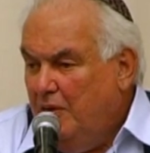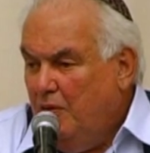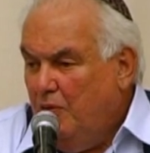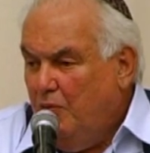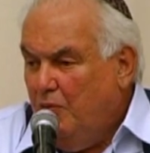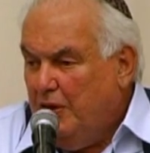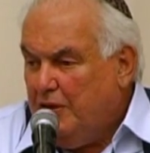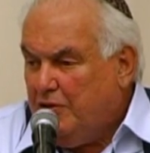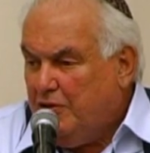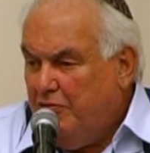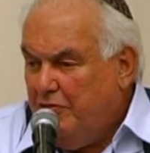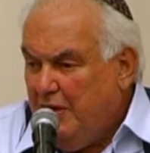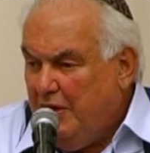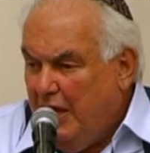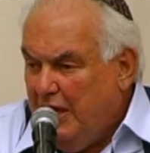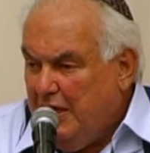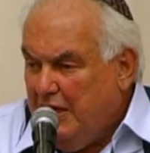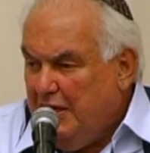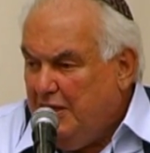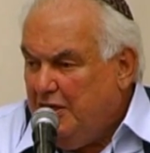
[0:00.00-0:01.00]
What
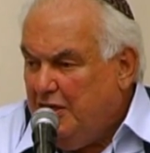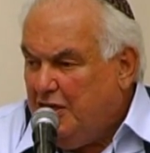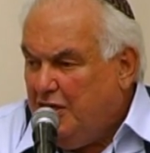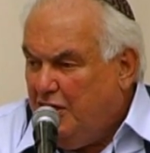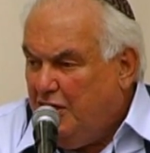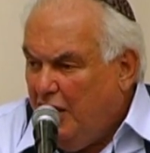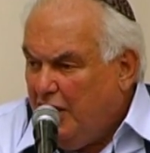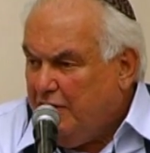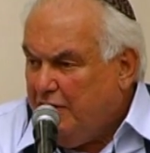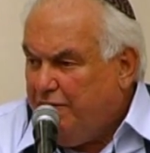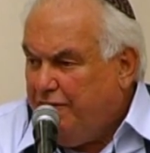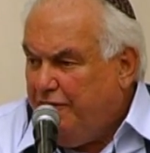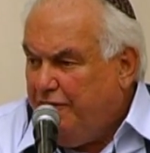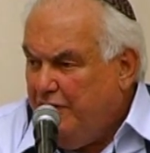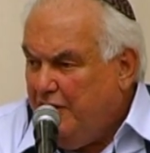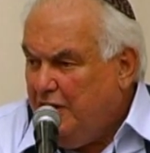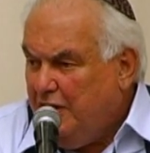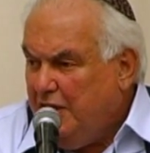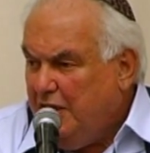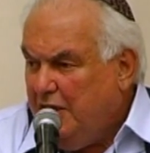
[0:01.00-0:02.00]
created the gut
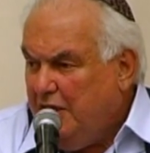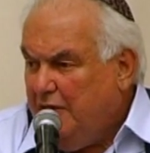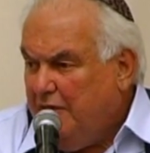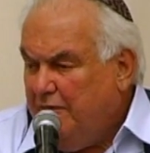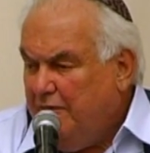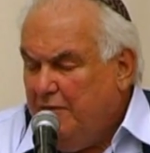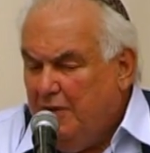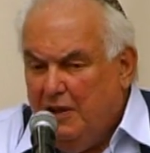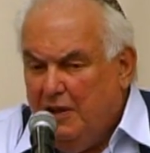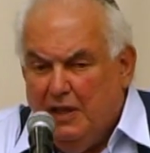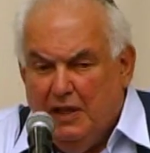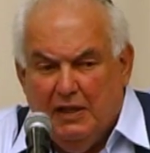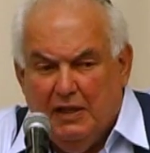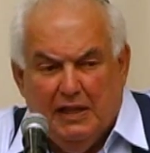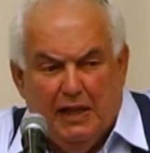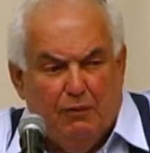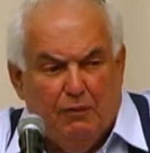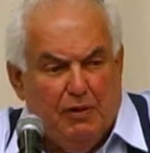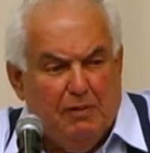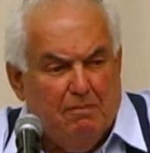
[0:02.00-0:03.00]
feeling
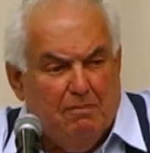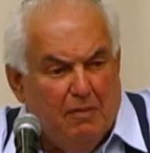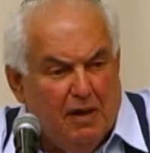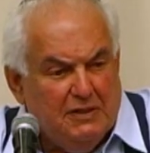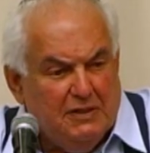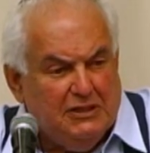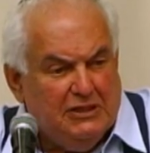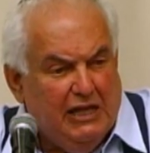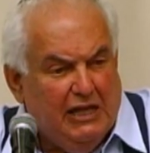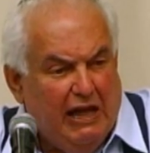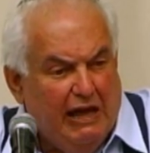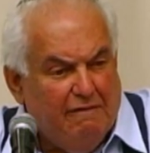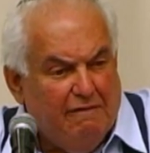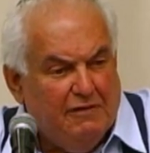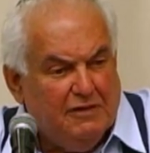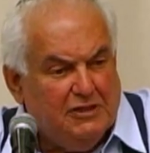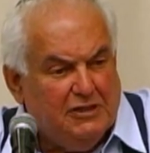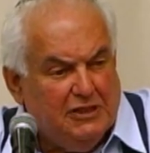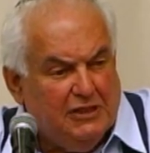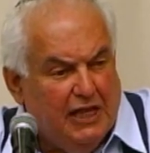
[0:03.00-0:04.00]
that we must have
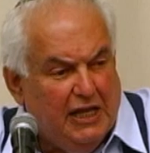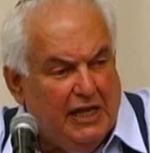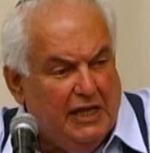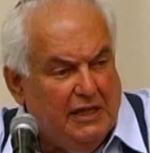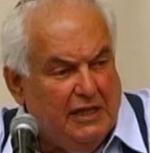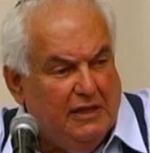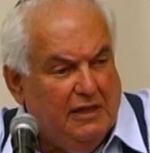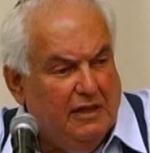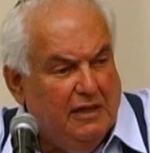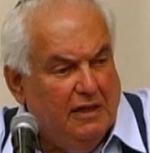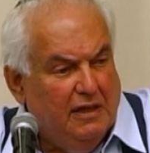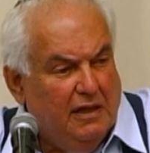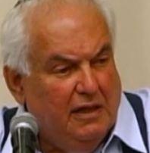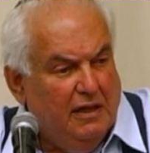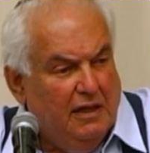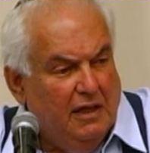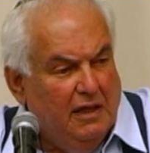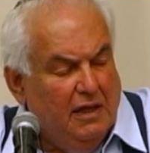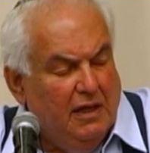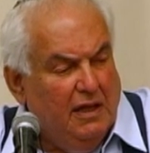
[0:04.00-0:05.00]
a state
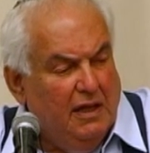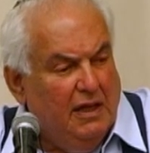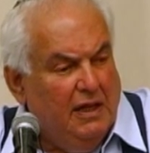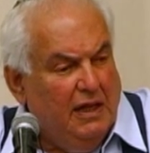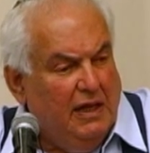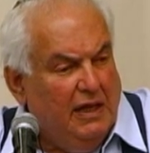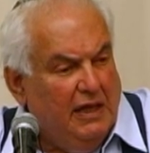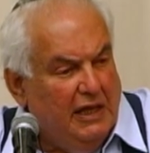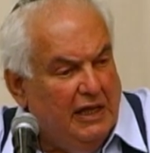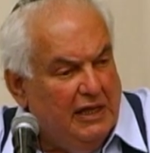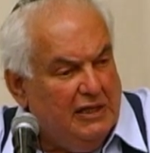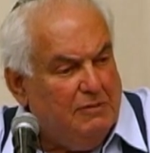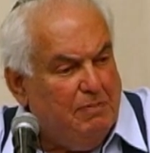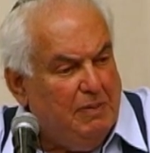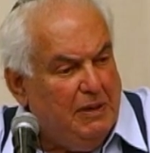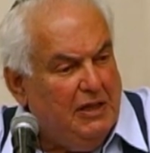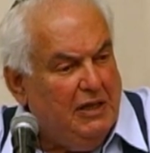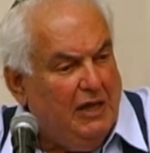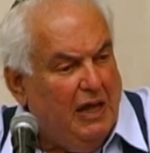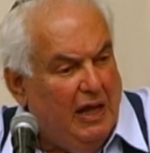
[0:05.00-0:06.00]
has
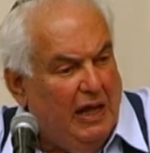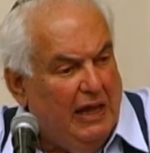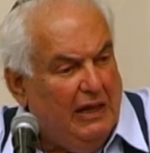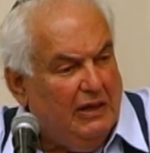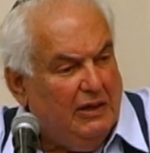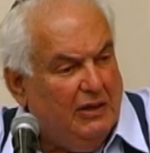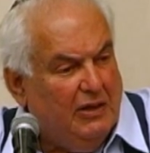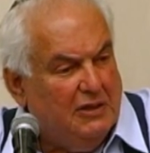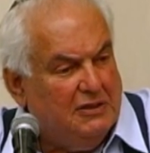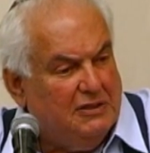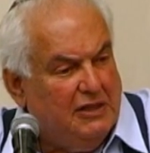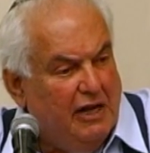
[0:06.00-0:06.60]
been the Holocaust.